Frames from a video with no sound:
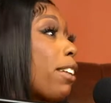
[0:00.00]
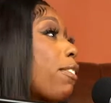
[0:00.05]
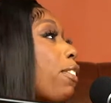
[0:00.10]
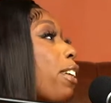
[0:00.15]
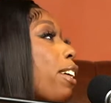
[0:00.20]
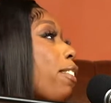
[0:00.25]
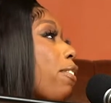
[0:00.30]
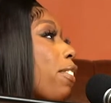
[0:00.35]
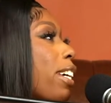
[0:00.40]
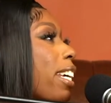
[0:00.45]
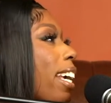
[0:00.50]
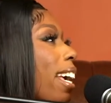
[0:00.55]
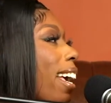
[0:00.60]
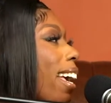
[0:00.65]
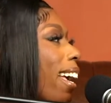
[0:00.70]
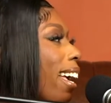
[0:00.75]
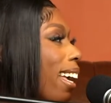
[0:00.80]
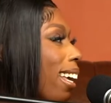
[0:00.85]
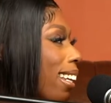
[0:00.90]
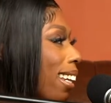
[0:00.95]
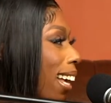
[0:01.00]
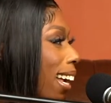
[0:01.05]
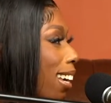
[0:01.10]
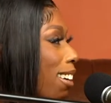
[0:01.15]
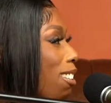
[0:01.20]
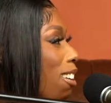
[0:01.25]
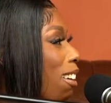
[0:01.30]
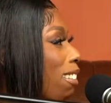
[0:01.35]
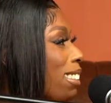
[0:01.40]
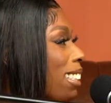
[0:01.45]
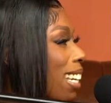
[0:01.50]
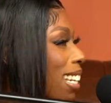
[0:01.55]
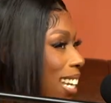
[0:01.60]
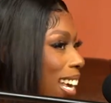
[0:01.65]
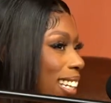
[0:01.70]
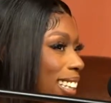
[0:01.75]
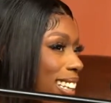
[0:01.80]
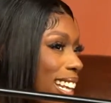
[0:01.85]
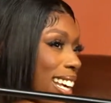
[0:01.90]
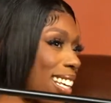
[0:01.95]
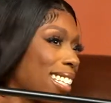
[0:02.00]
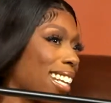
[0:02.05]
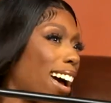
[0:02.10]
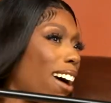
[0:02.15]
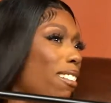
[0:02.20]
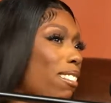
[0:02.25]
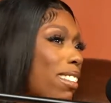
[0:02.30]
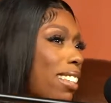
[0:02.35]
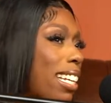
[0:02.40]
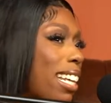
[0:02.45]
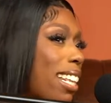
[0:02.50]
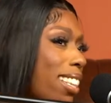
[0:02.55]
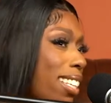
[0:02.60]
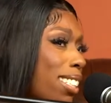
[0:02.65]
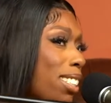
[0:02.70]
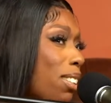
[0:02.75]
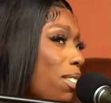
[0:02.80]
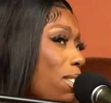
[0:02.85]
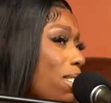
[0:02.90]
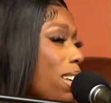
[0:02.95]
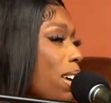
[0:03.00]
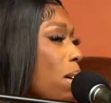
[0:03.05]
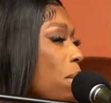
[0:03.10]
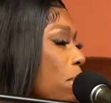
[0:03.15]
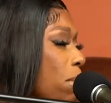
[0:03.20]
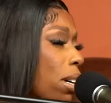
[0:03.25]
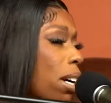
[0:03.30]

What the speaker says: Yeah. Like, you know what I'm saying? Like, I was in the studio, bro.